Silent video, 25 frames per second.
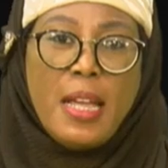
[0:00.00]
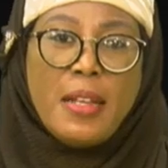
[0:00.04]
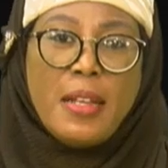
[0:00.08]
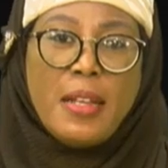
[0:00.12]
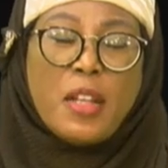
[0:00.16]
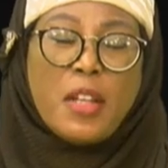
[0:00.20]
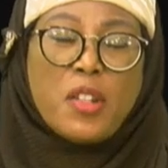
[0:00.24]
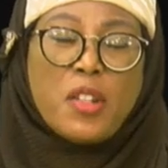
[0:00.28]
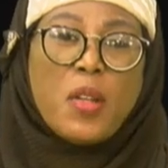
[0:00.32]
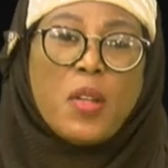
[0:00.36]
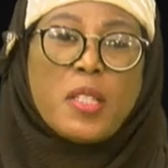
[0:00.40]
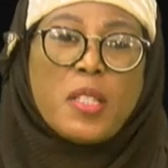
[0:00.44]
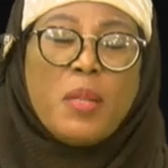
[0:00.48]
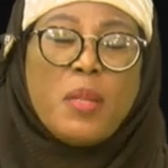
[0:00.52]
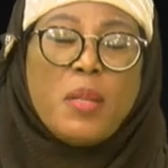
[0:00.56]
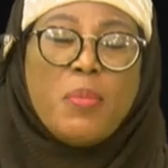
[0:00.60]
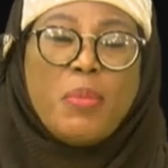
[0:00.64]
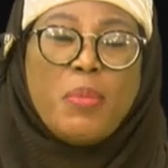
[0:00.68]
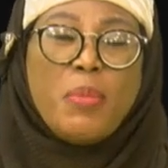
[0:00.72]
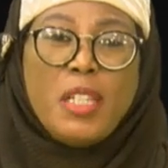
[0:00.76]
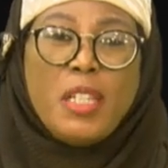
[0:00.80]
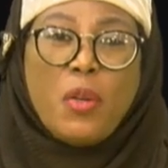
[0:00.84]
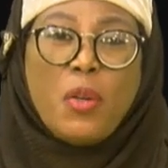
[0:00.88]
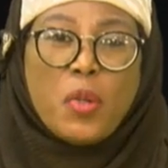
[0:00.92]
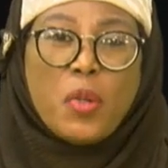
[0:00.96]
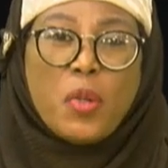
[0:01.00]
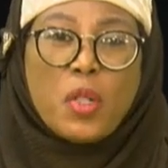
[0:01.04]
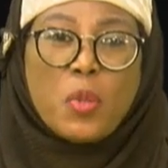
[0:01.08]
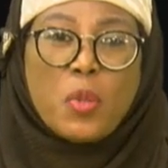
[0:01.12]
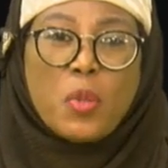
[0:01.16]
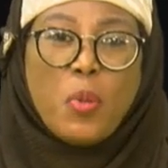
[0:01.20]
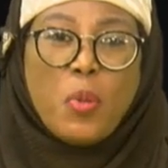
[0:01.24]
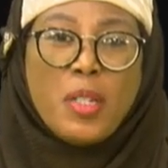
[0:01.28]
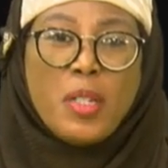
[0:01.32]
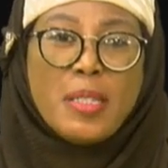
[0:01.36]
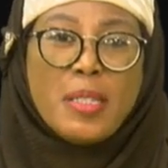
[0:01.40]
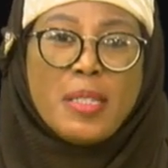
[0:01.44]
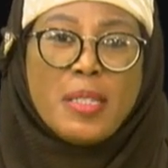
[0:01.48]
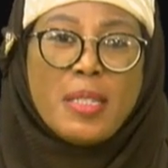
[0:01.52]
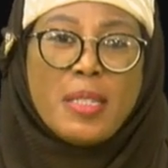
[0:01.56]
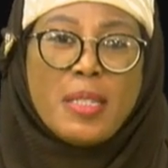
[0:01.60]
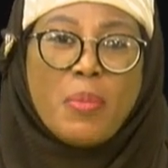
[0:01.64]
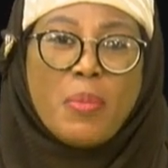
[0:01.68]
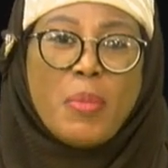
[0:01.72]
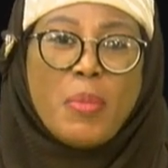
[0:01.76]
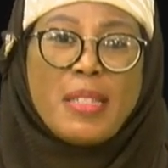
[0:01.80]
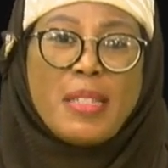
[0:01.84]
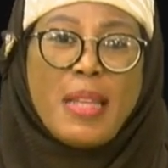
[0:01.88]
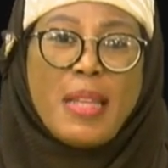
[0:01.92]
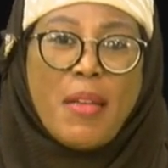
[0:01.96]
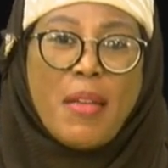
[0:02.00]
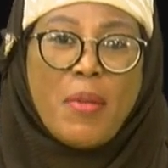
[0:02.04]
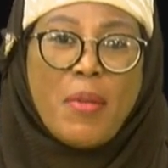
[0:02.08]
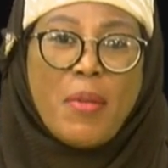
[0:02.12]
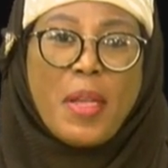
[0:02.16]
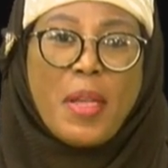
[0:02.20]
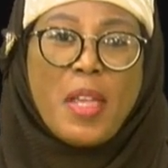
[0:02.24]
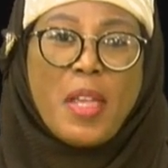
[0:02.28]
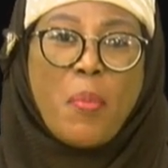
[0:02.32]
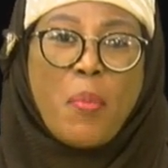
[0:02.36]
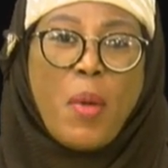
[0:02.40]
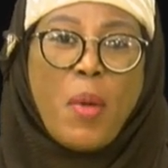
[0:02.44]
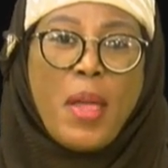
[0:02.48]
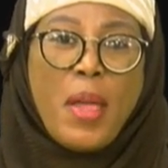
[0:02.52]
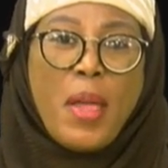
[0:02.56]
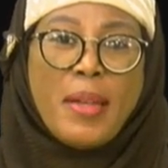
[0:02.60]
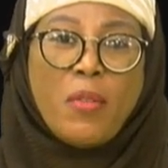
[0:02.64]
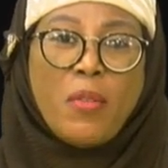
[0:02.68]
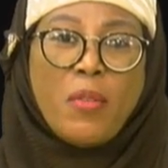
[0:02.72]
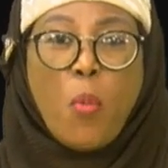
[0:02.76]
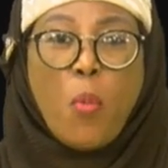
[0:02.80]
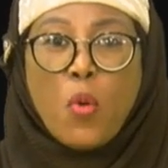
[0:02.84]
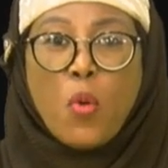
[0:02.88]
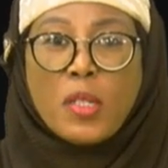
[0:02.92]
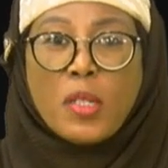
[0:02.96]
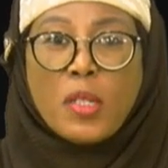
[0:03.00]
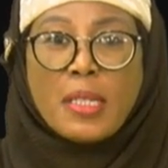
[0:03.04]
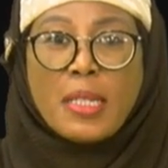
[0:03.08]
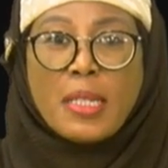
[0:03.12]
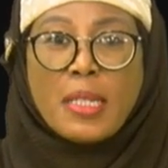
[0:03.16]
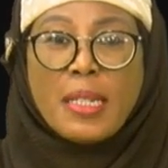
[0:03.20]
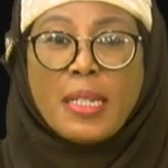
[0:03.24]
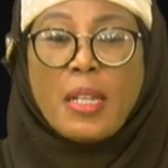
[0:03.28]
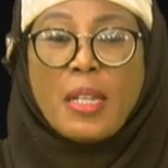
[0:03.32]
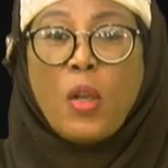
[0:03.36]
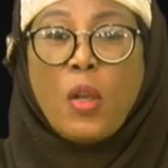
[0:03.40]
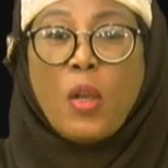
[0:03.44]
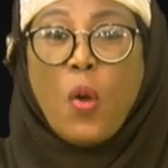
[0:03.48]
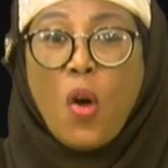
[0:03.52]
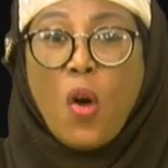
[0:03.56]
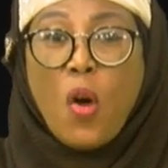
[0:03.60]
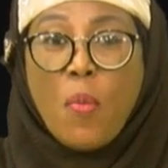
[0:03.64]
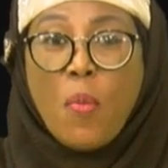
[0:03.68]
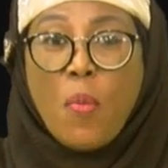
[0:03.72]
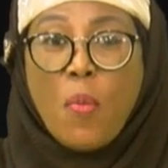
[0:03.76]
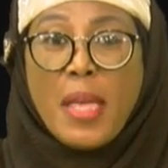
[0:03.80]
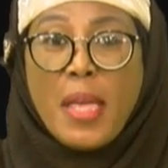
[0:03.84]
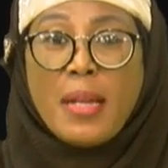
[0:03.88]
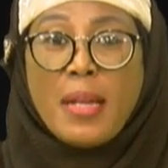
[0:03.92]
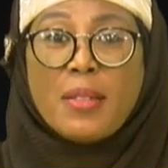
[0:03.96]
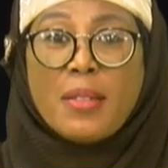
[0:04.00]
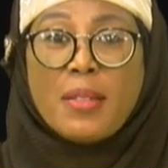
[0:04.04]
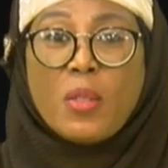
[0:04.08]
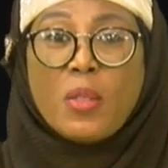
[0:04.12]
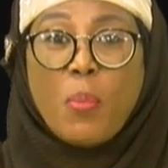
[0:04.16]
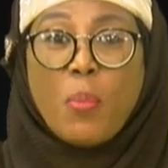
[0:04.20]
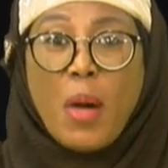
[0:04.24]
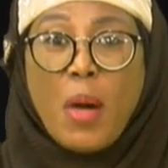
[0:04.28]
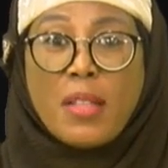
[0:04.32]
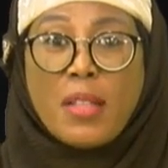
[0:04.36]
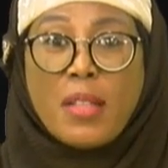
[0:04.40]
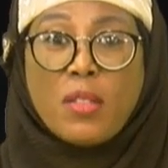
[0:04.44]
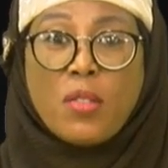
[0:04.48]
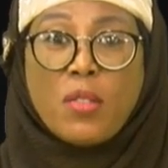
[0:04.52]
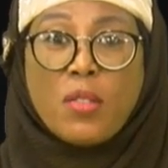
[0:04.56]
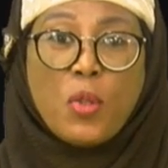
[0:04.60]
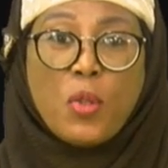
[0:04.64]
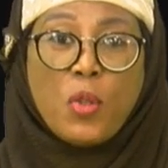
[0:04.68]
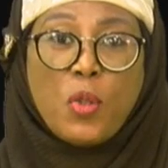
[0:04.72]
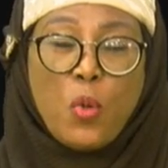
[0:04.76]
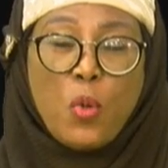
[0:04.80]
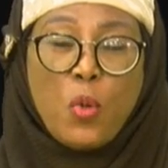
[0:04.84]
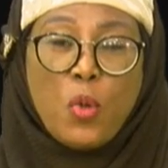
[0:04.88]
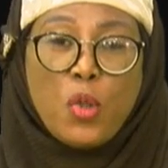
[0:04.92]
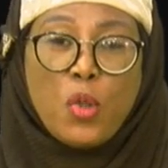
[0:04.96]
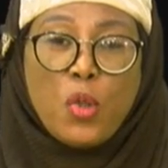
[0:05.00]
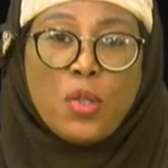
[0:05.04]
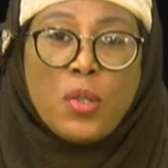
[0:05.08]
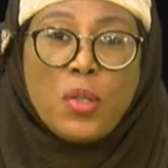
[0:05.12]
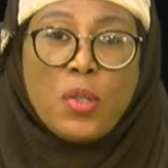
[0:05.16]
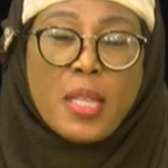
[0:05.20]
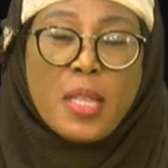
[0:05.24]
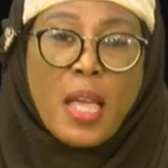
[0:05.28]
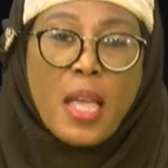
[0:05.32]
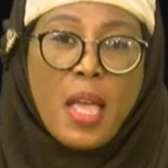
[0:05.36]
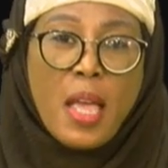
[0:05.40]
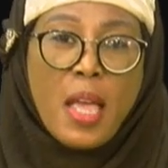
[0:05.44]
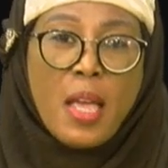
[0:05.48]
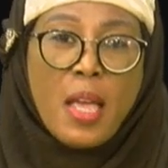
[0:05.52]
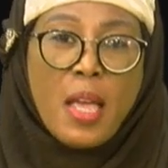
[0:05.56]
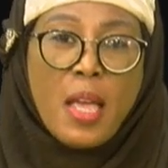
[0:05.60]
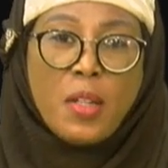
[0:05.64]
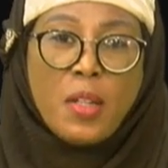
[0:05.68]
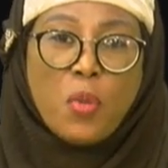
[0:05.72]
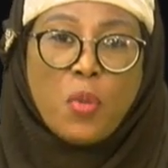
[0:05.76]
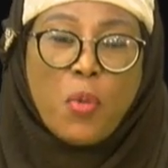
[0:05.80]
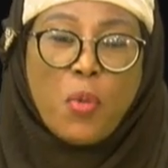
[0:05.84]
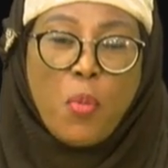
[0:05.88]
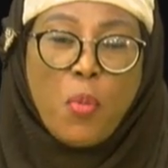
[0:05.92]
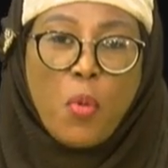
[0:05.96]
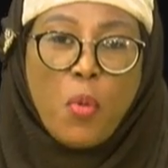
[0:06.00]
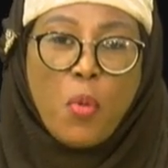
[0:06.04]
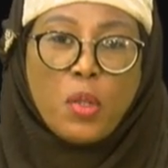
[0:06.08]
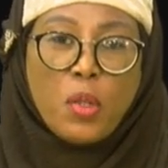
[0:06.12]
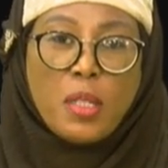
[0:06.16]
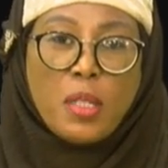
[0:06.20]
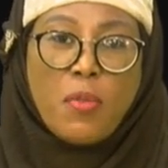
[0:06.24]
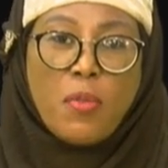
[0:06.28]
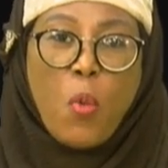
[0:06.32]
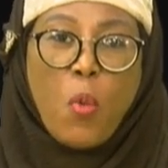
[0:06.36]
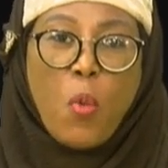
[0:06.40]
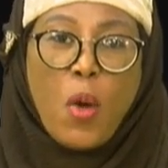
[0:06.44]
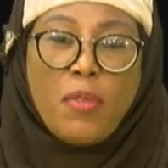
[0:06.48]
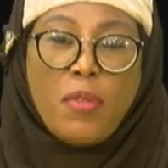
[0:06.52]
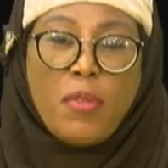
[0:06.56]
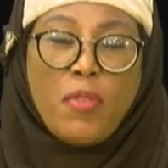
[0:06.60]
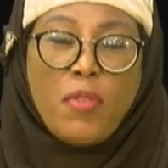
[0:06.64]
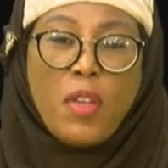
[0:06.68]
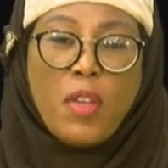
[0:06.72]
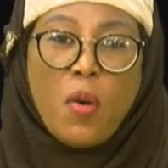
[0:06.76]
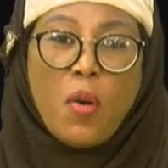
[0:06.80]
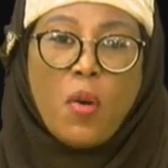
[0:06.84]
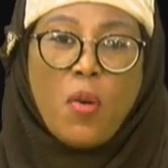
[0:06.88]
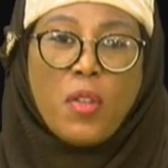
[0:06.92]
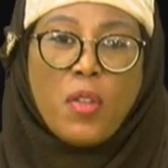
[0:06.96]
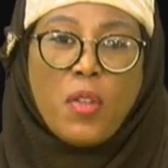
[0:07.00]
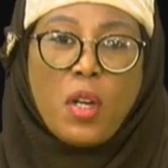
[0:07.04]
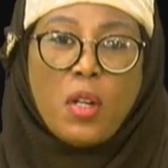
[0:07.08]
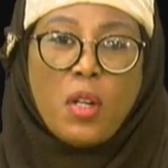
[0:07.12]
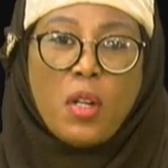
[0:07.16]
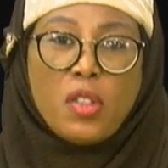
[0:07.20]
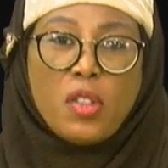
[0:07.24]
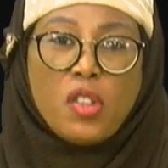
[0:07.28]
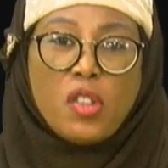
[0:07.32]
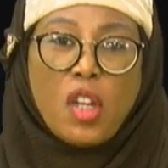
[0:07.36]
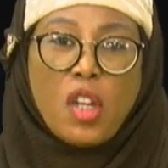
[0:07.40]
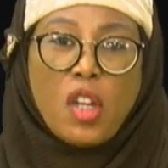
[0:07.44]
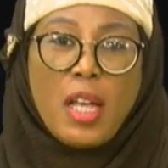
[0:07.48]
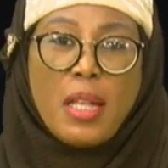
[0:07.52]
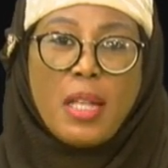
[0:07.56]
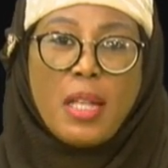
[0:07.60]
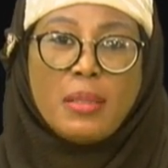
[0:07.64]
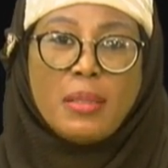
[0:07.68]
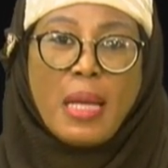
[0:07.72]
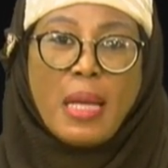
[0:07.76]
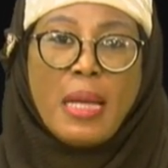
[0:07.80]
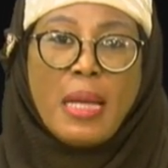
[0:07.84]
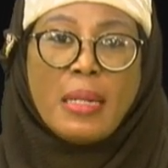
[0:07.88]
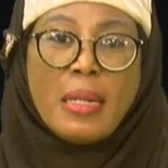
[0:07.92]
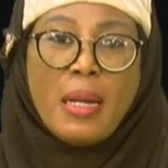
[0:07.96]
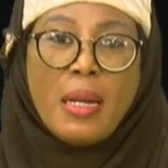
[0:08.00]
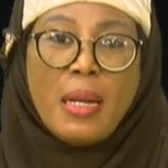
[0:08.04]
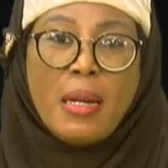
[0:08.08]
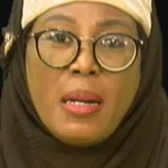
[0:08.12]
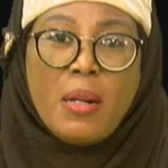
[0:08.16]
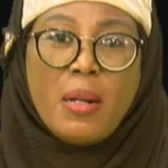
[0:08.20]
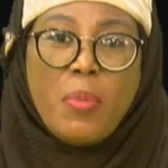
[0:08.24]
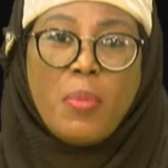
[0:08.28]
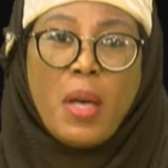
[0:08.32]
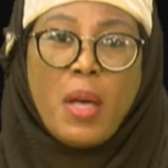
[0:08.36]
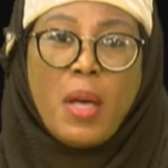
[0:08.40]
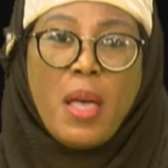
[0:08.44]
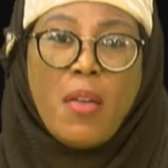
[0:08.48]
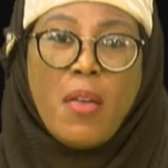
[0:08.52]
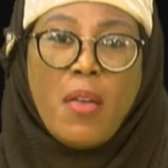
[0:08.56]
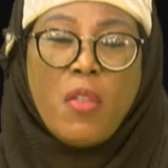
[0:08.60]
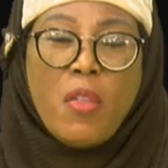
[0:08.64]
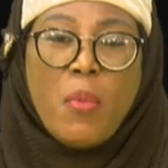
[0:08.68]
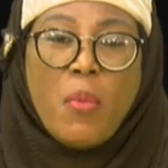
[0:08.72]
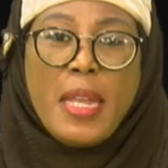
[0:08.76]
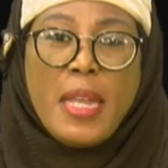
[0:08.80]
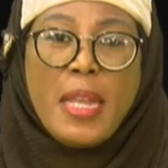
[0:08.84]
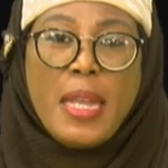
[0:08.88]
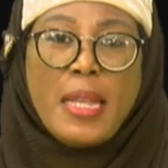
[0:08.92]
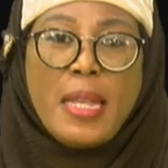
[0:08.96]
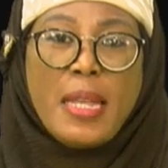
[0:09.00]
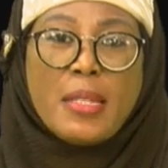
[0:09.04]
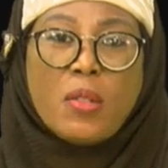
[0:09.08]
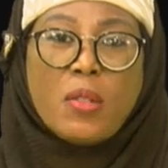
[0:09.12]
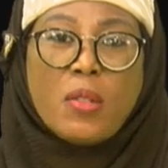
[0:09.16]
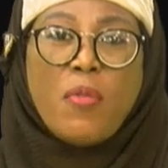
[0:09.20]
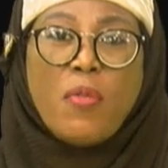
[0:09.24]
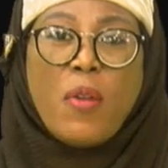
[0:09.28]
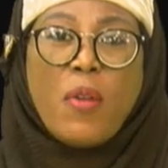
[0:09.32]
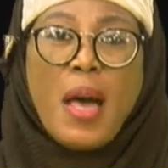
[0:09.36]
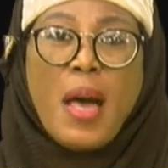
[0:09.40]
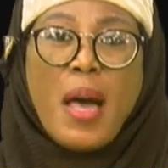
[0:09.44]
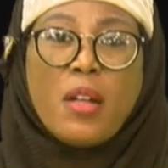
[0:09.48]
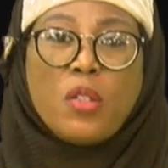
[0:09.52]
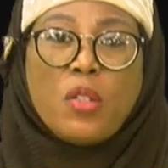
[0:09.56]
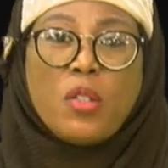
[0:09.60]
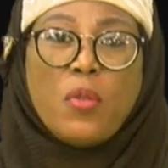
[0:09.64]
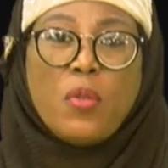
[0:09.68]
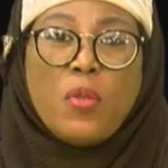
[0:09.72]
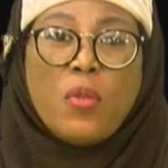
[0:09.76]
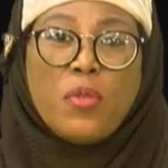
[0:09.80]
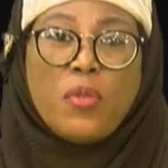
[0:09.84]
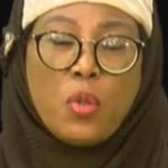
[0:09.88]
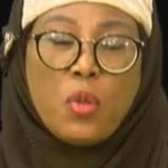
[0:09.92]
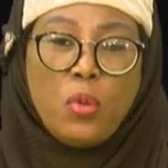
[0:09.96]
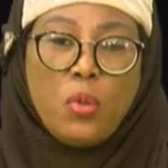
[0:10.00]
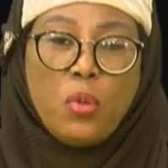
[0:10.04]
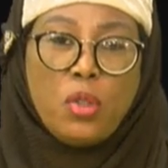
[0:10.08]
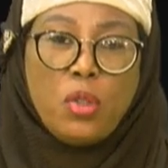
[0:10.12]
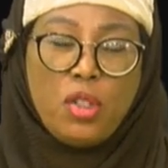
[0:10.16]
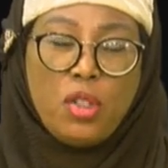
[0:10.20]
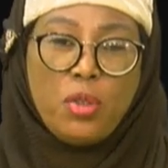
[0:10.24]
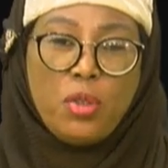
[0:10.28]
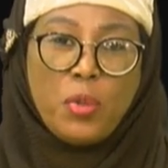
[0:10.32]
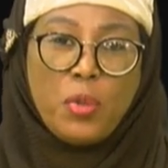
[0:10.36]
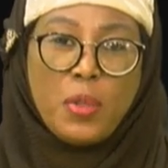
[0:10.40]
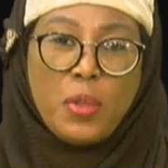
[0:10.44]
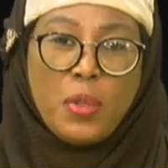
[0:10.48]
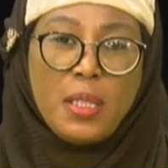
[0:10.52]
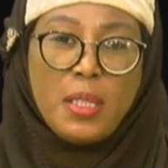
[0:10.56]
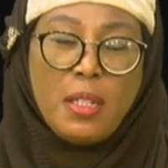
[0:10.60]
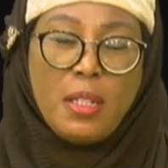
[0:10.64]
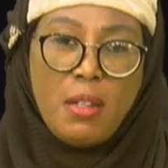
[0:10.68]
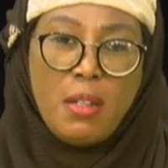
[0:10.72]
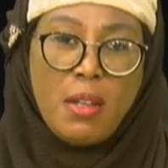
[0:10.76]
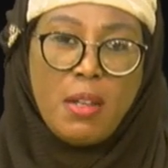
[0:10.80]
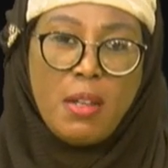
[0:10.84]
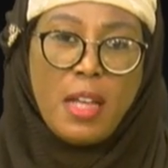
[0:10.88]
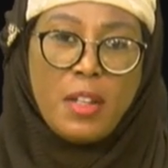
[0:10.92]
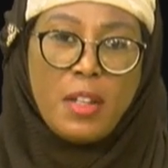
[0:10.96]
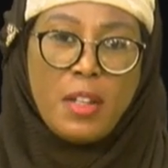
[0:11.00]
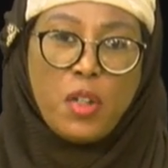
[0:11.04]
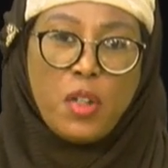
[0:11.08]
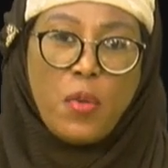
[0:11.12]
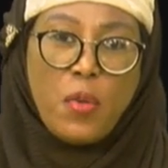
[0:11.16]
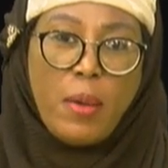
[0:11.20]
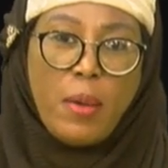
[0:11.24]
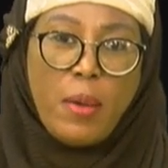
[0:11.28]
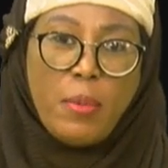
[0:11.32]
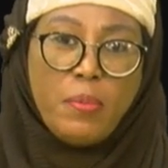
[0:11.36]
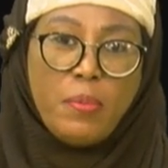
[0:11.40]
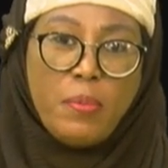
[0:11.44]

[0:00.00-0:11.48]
National Assembly correspondent Mitere Ipen reports that lawmakers passed resolutions to promote the welfare of the girl child and curb the menace of out-of-school children in Nigeria.